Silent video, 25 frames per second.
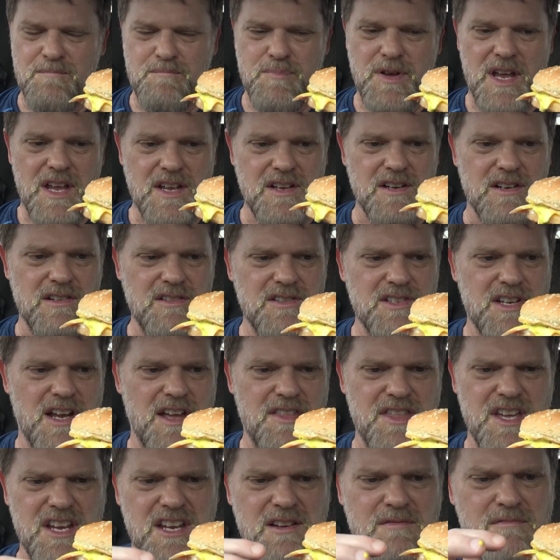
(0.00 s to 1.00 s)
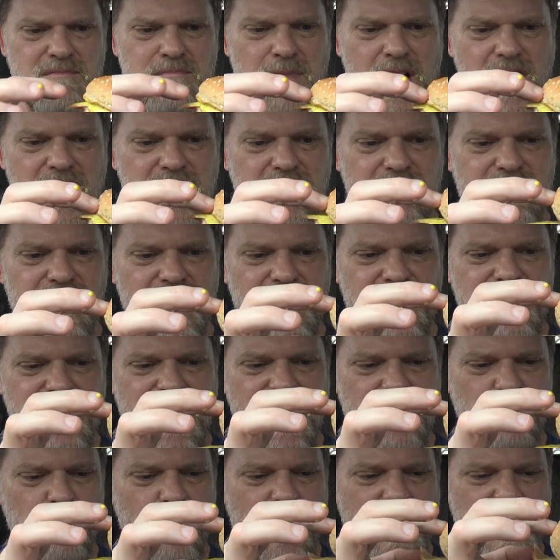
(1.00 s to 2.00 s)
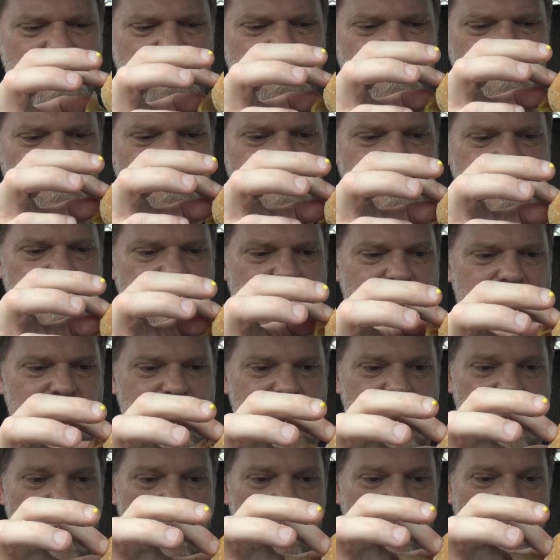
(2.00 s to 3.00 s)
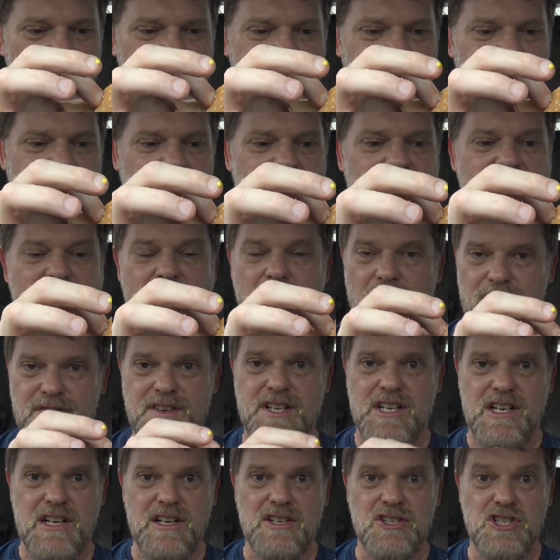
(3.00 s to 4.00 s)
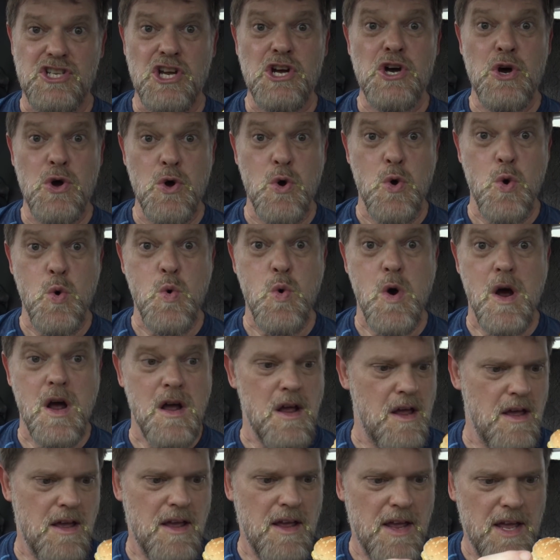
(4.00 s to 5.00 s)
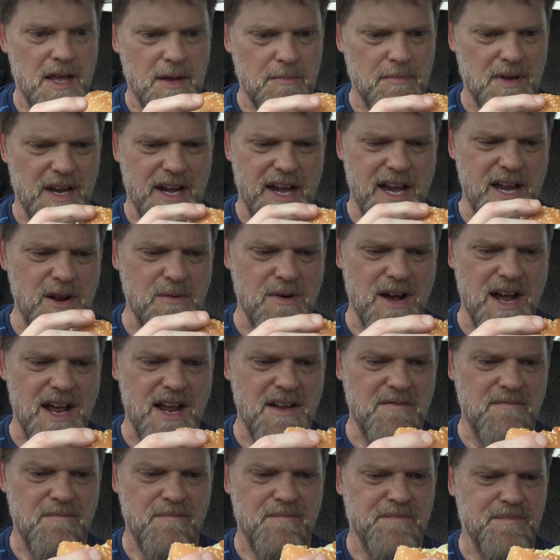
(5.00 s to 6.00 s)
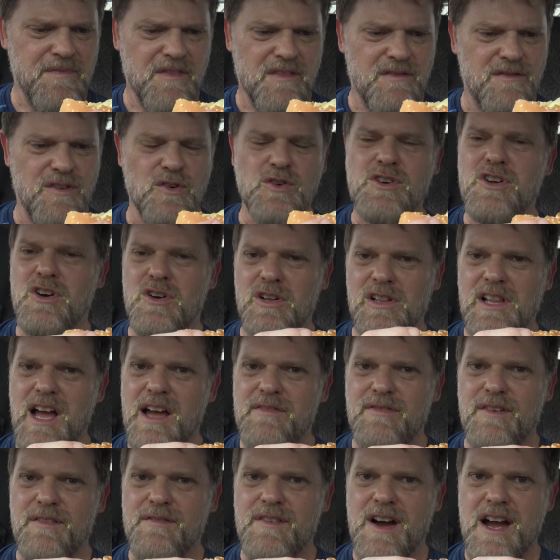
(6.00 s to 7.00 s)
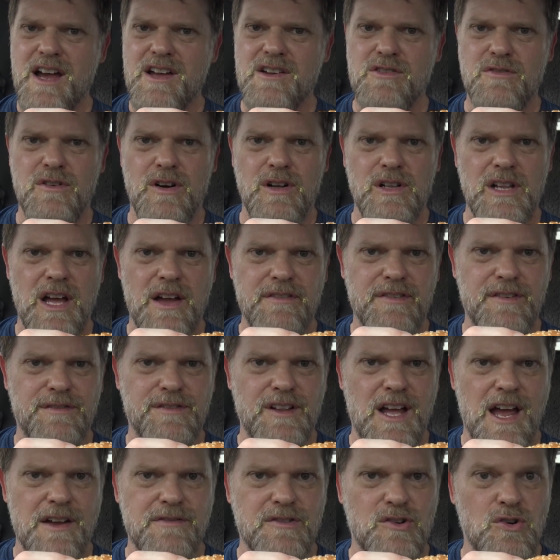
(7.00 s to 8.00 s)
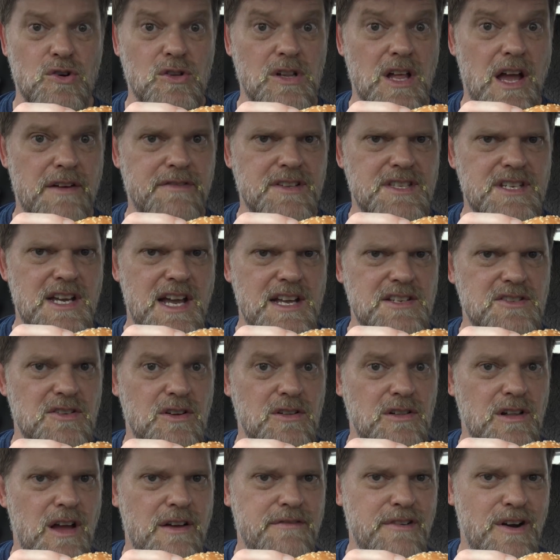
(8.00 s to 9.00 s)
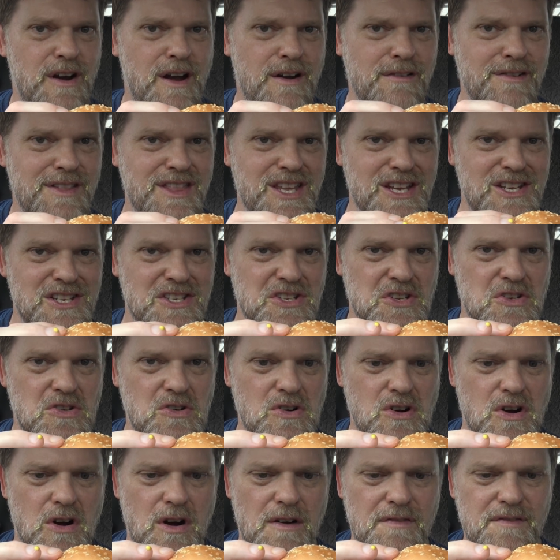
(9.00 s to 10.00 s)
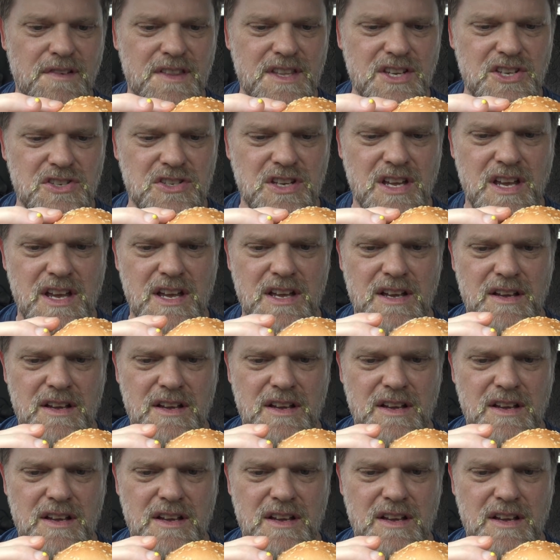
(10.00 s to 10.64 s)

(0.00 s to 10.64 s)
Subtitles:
The pickles, I think it might have only had one on there. I would have loved two. But anyway, for an all-over value, all-over flavor, all-over taste, all-over everything score for this